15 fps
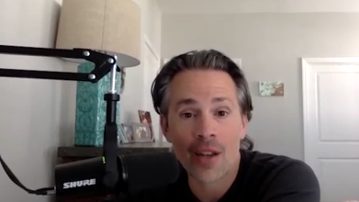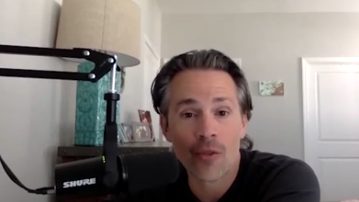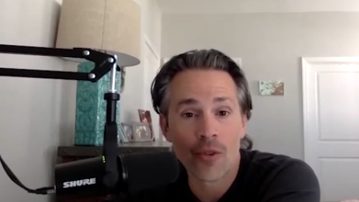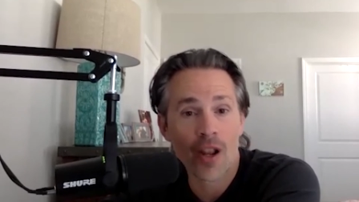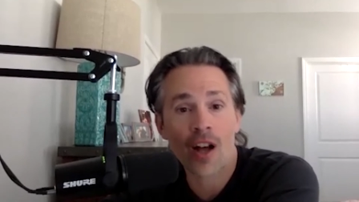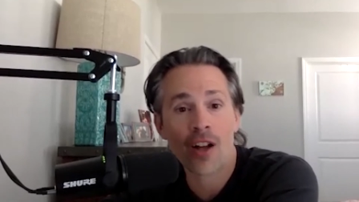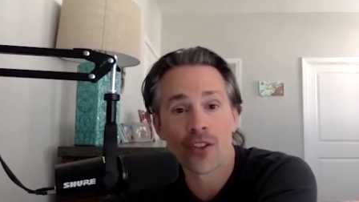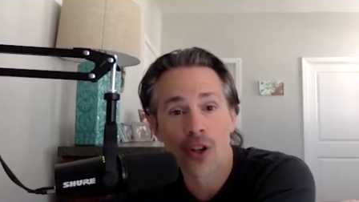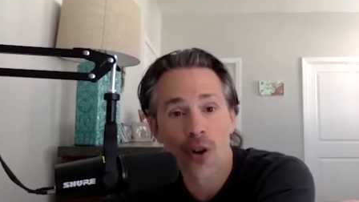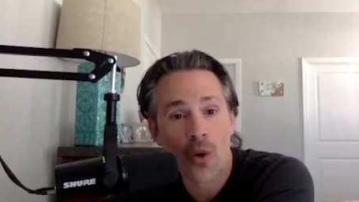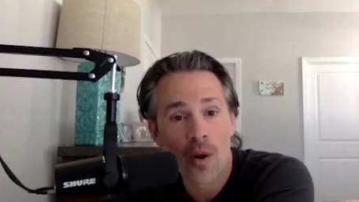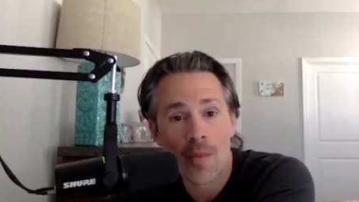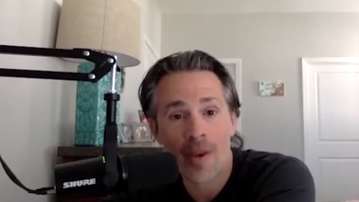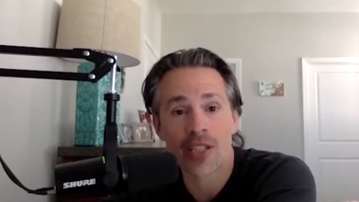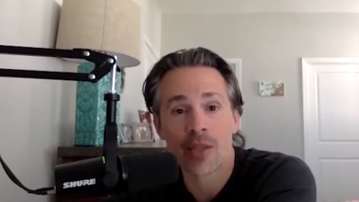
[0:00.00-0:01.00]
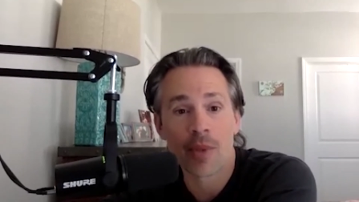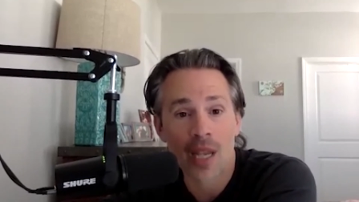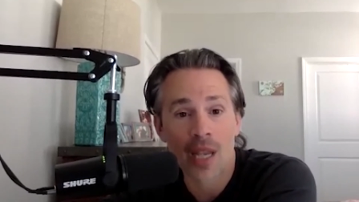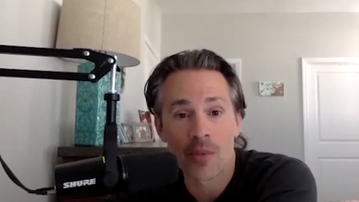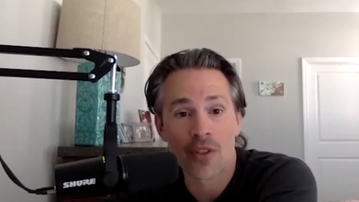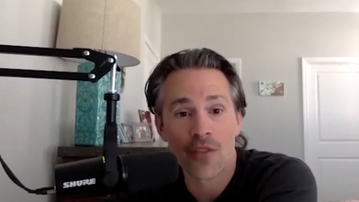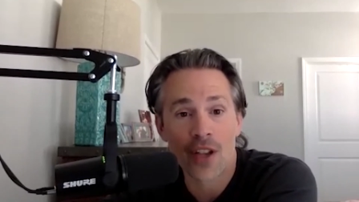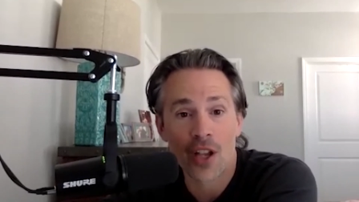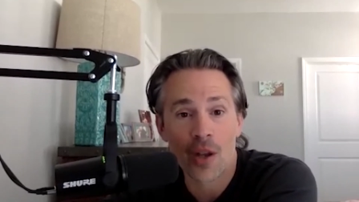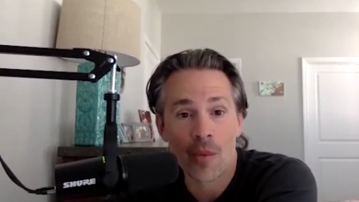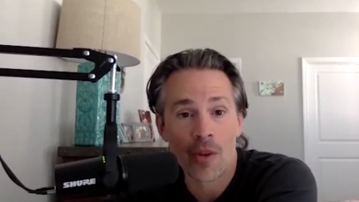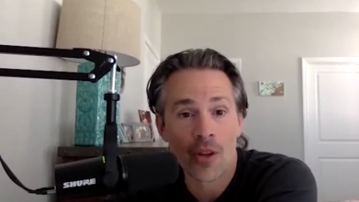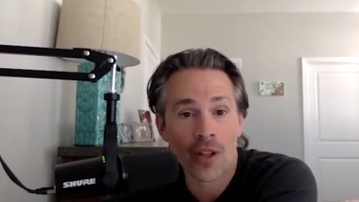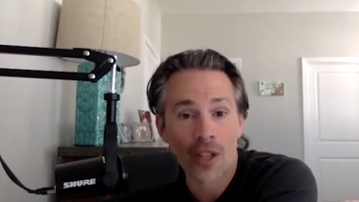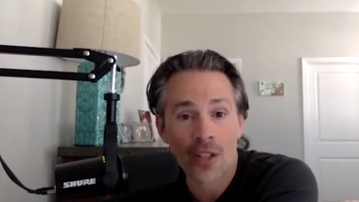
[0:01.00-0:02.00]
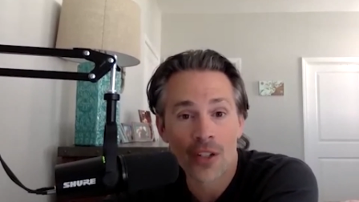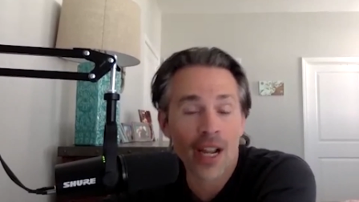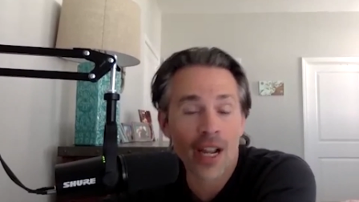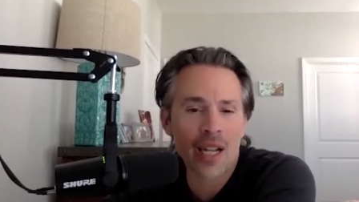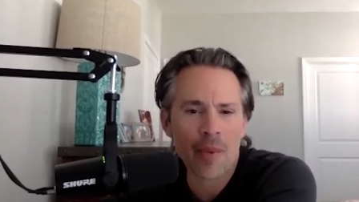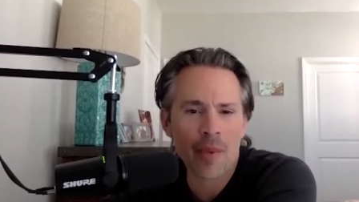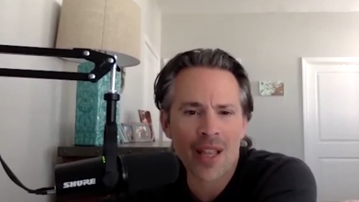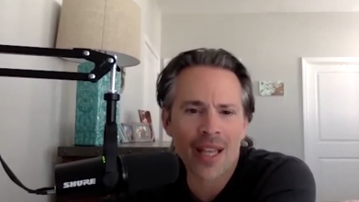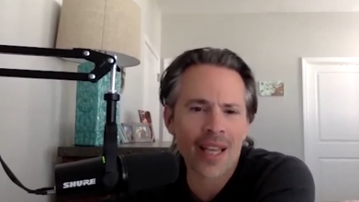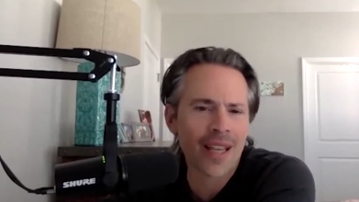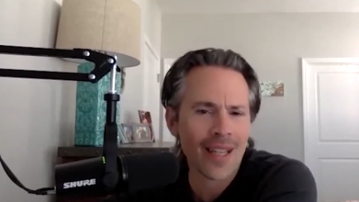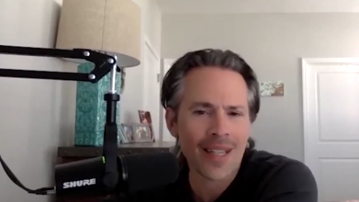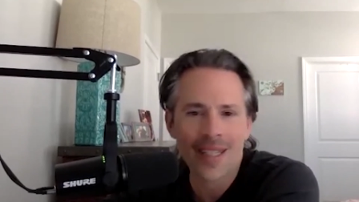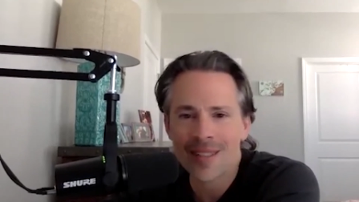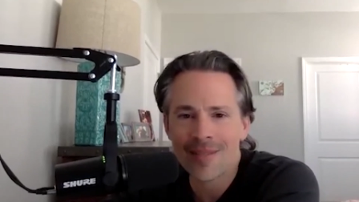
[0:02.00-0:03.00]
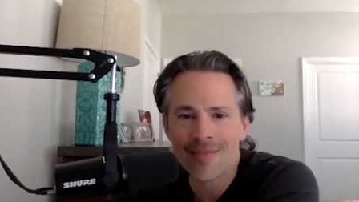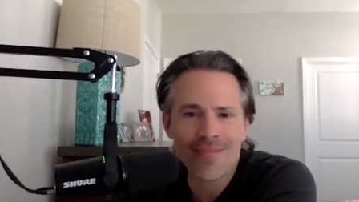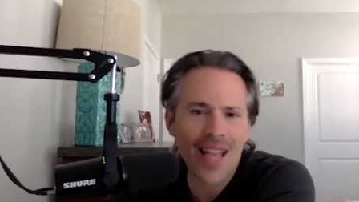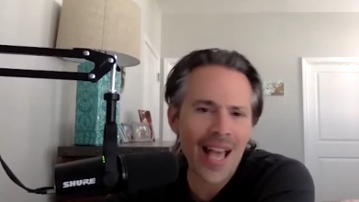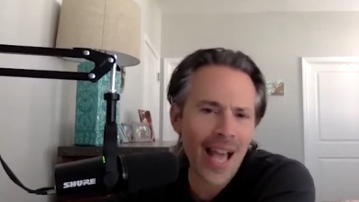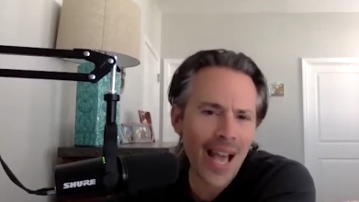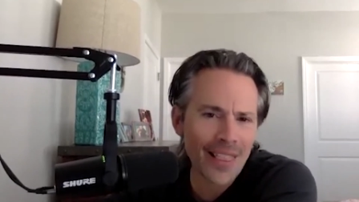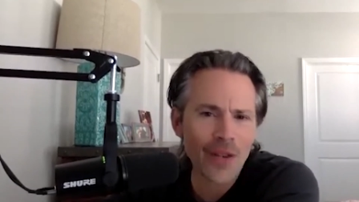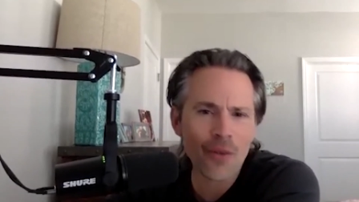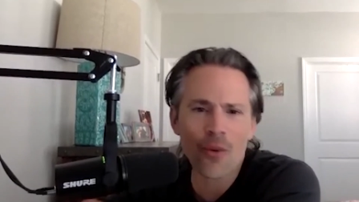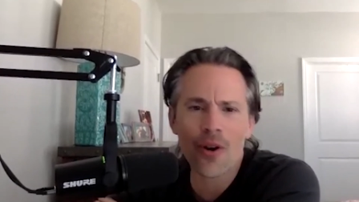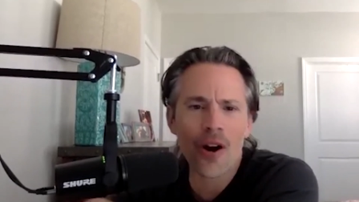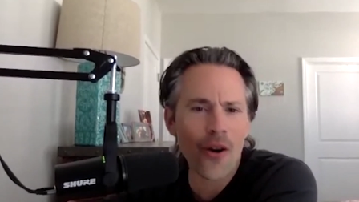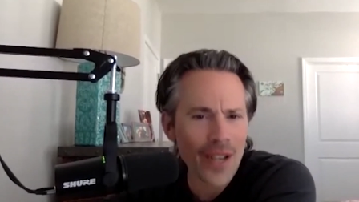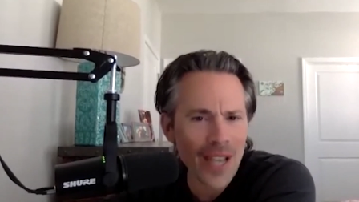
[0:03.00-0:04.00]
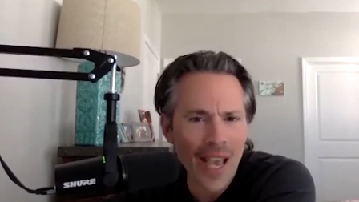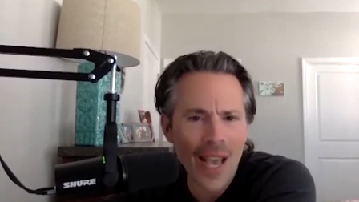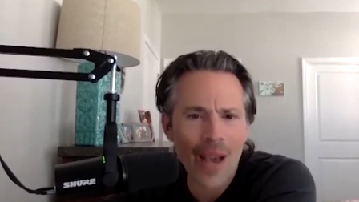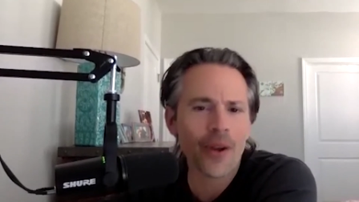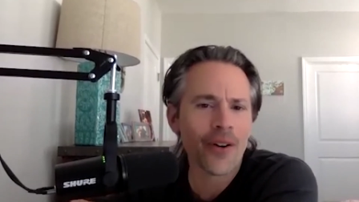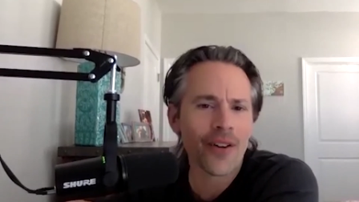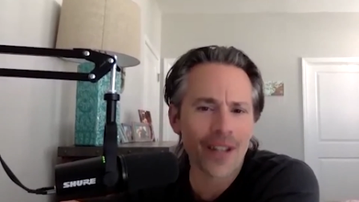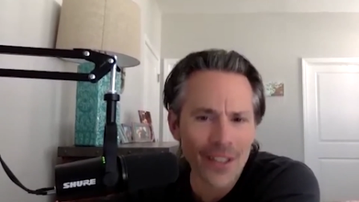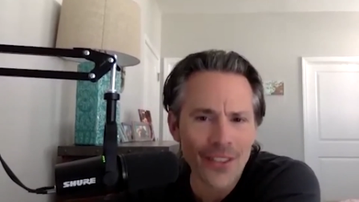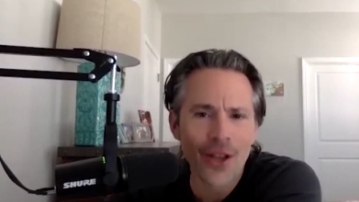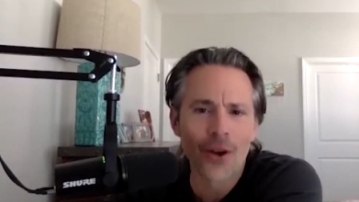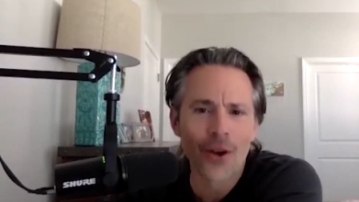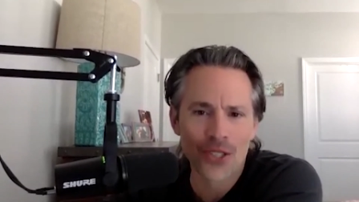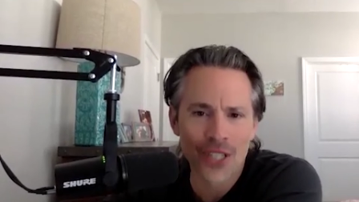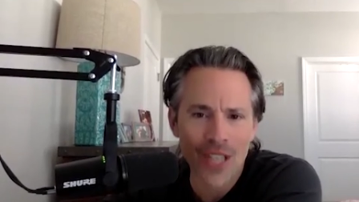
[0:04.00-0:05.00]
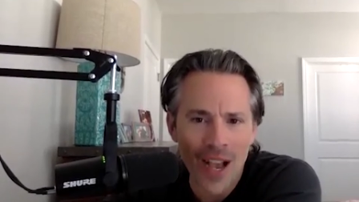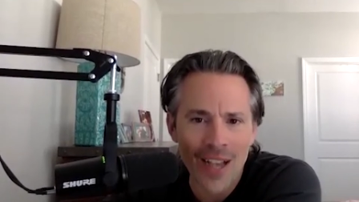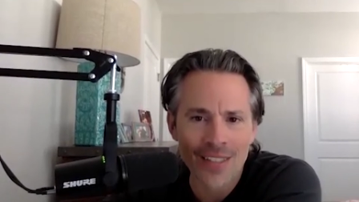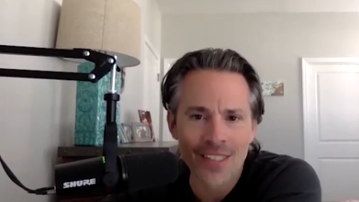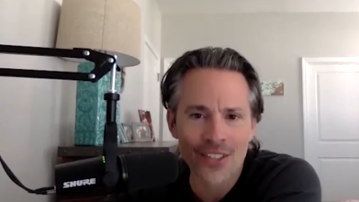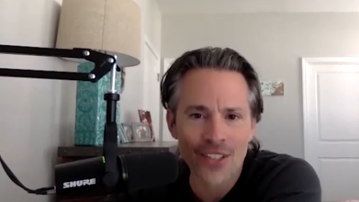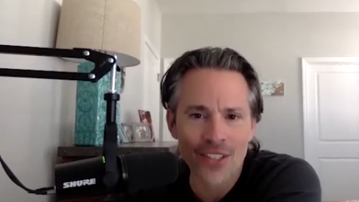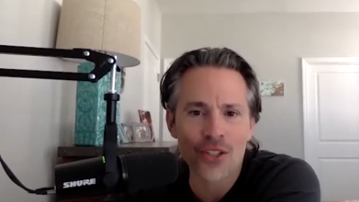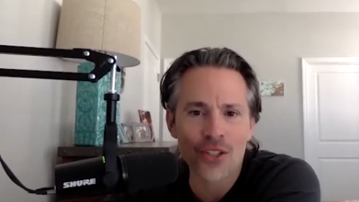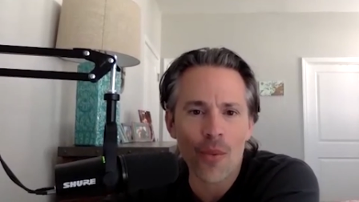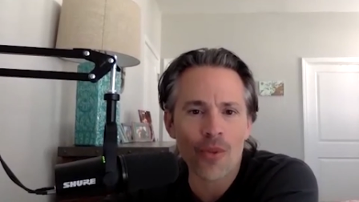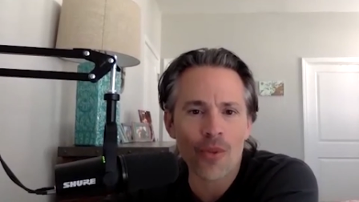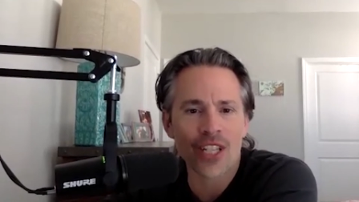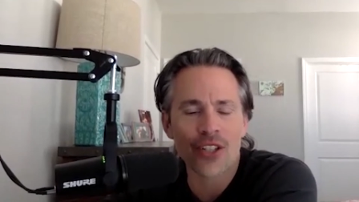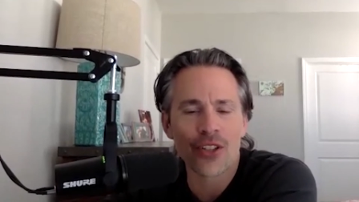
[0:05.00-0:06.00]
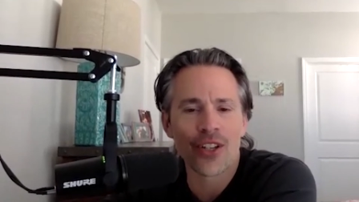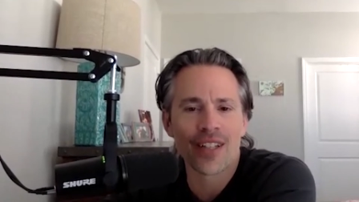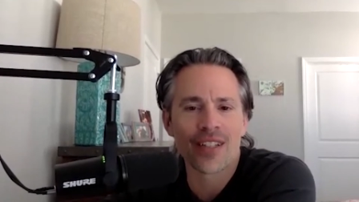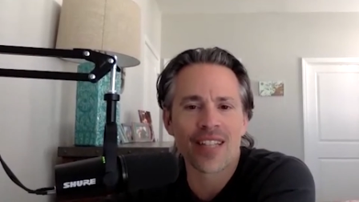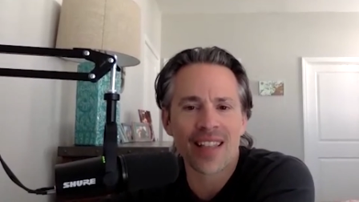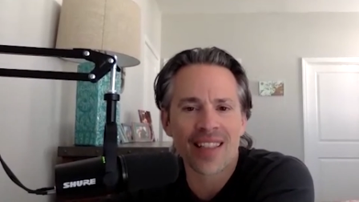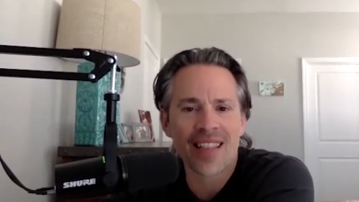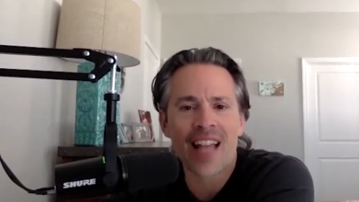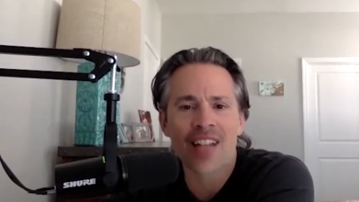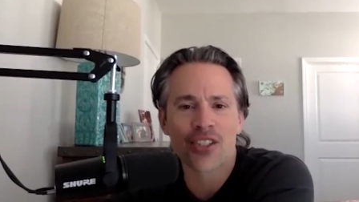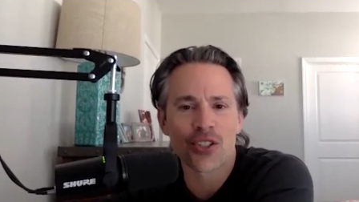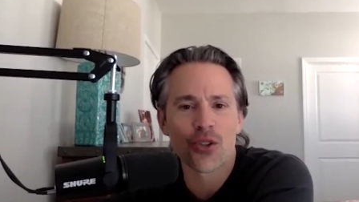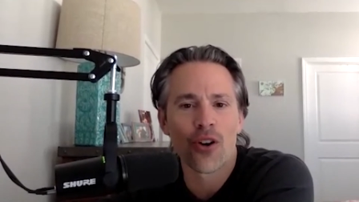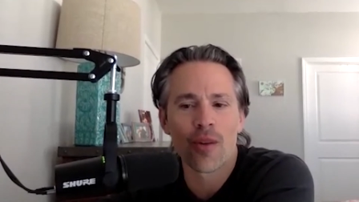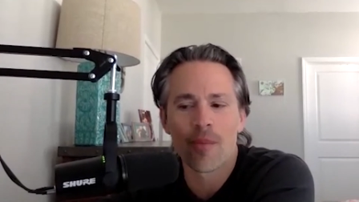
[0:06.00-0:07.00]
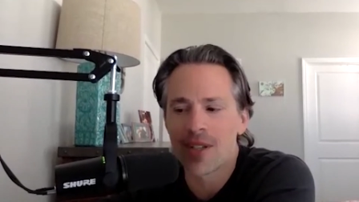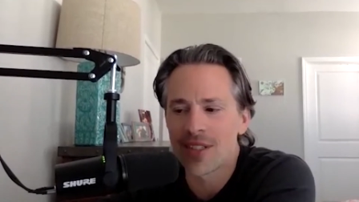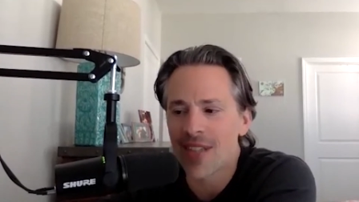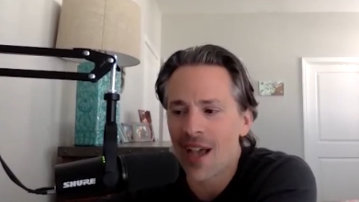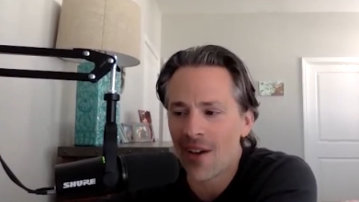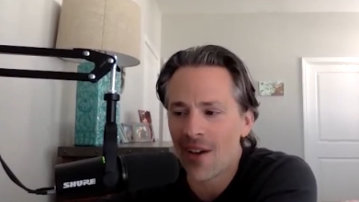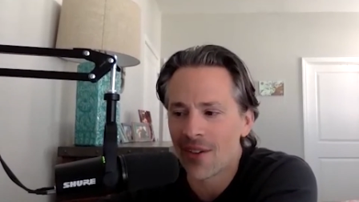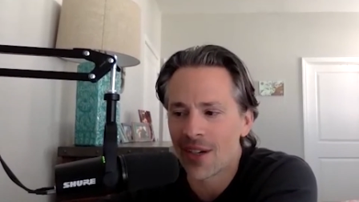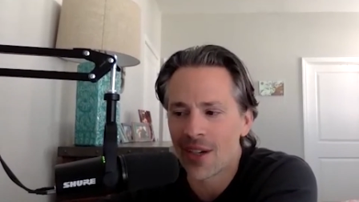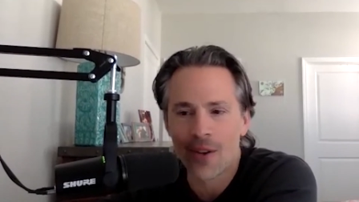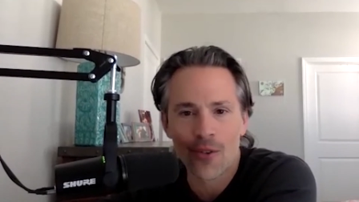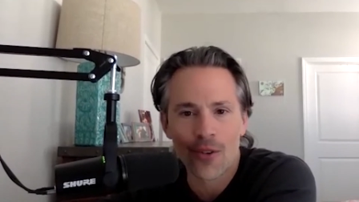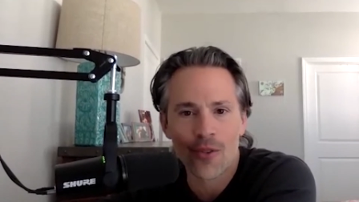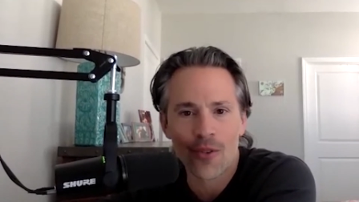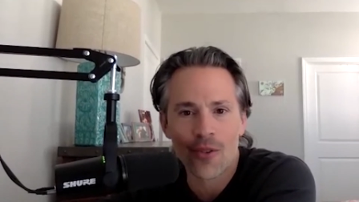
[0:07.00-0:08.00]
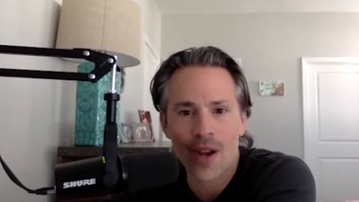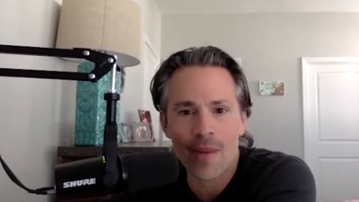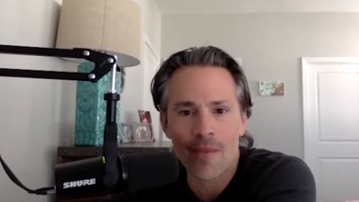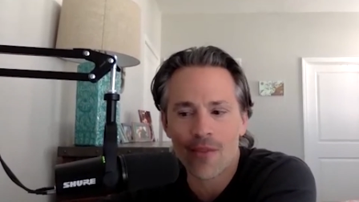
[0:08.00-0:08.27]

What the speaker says: Ronaldo or Messi becomes available, you're not going to be like, nah, I think we're okay. We don't need those guys. It's almost like you need to take that sort of mentality, right,